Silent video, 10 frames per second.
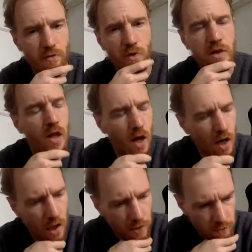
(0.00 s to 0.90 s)

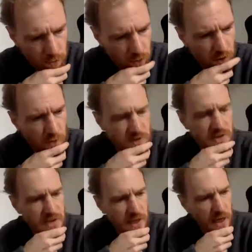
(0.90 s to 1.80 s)
law, right, with
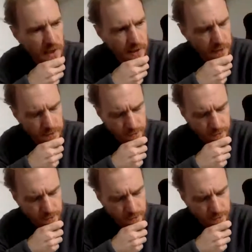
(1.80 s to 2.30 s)
society.